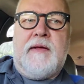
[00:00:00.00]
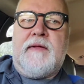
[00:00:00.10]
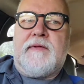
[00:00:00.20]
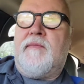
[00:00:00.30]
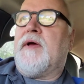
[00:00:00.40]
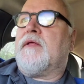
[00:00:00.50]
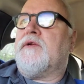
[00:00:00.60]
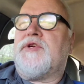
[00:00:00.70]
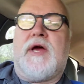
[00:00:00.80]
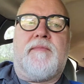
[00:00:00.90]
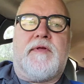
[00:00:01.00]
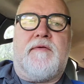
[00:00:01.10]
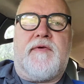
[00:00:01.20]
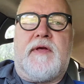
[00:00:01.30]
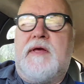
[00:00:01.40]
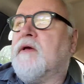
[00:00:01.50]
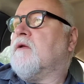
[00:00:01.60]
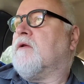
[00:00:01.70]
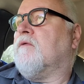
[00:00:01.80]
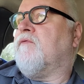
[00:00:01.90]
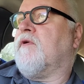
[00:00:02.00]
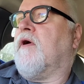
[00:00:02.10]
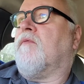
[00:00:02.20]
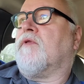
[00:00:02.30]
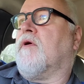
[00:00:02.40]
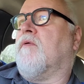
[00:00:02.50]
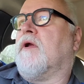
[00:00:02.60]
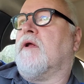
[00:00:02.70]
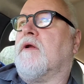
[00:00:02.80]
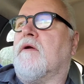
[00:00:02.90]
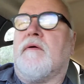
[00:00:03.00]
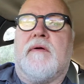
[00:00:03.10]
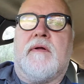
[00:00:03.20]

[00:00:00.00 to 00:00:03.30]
Let's go back to the shop, see if I can't figure out what's going on here.